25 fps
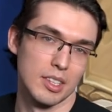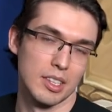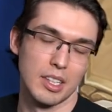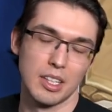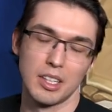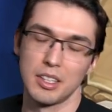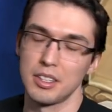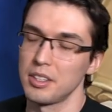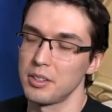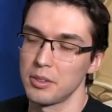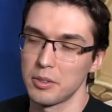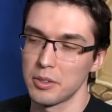
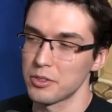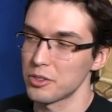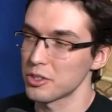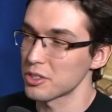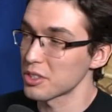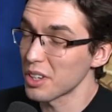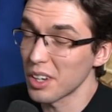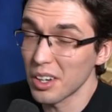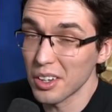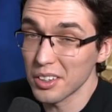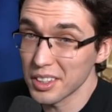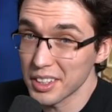and you know, just
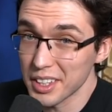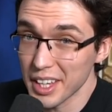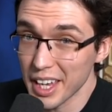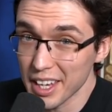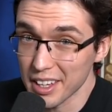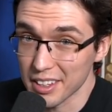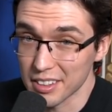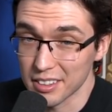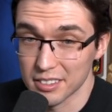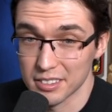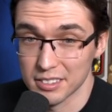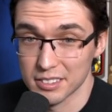call it
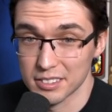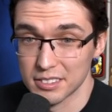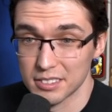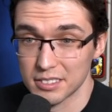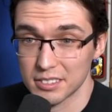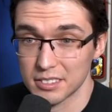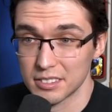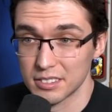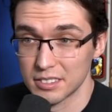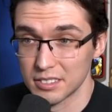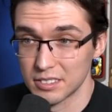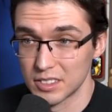a day.
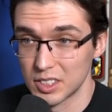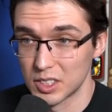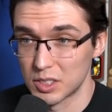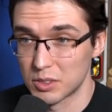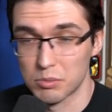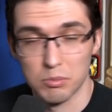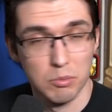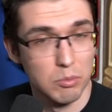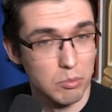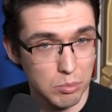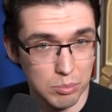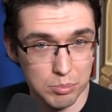
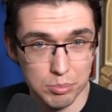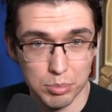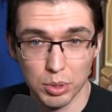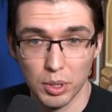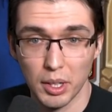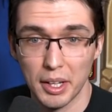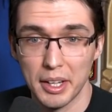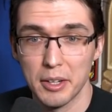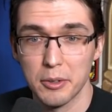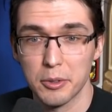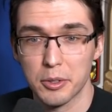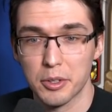Just
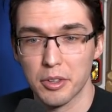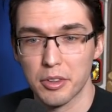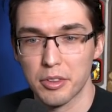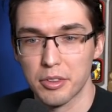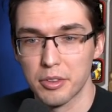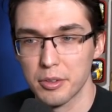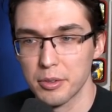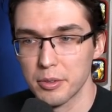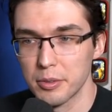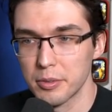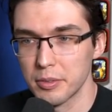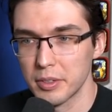play out
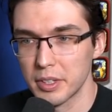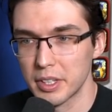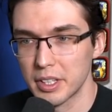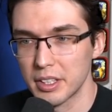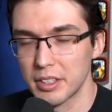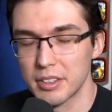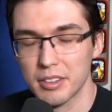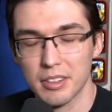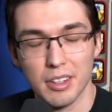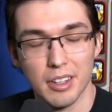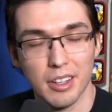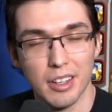Cthulhu,
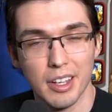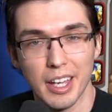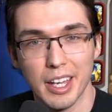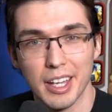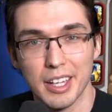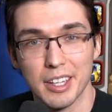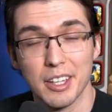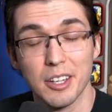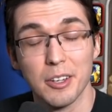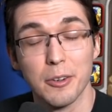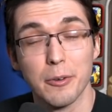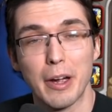and
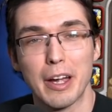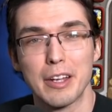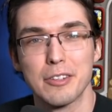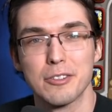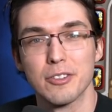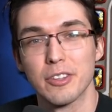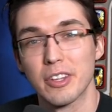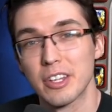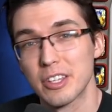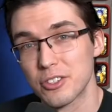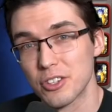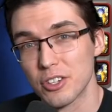hey,
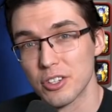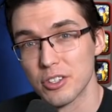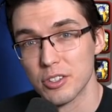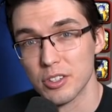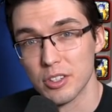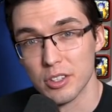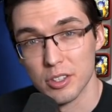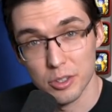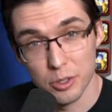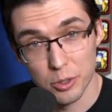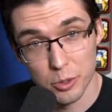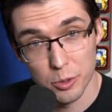congratulations,
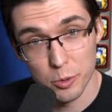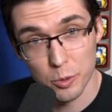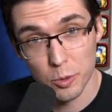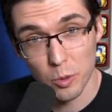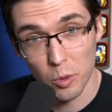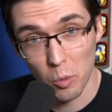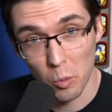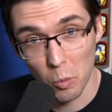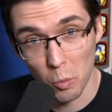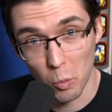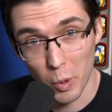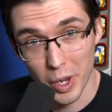you
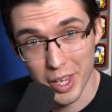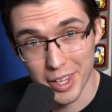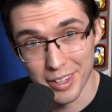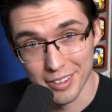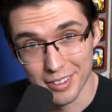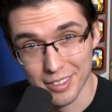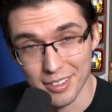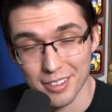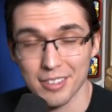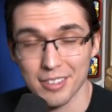win.